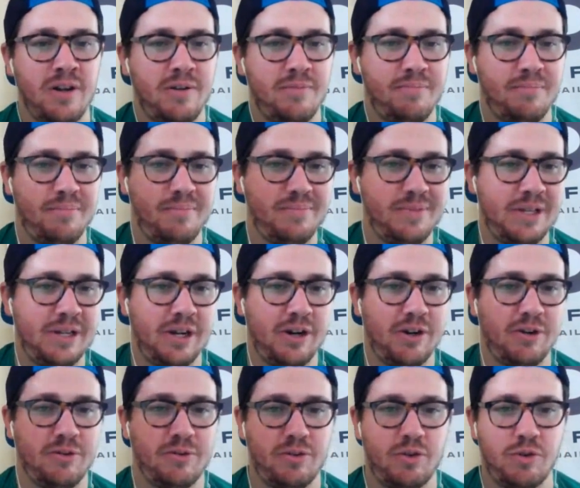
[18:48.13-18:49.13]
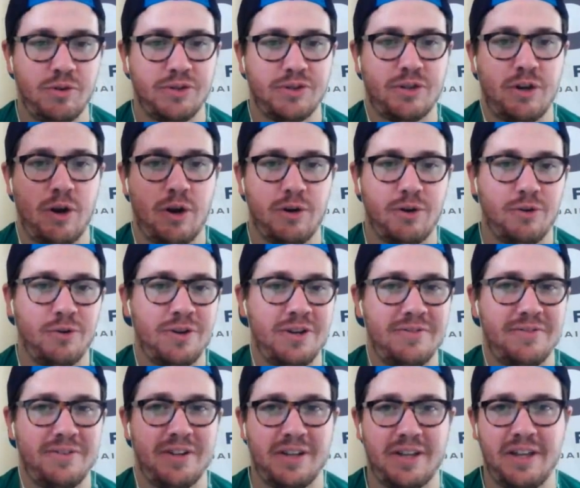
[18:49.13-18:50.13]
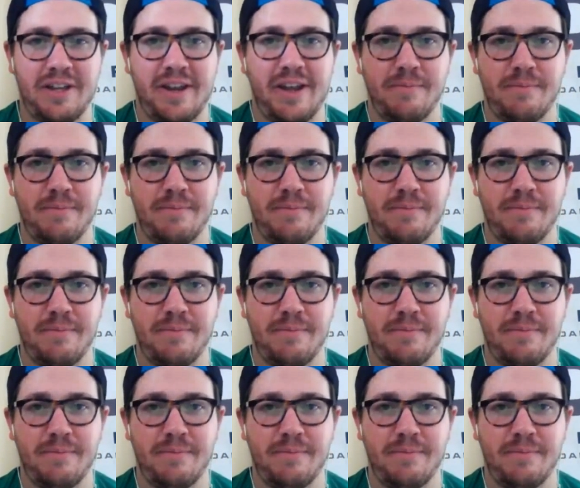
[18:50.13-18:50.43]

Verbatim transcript: you know, Chris Carter, and even I get at.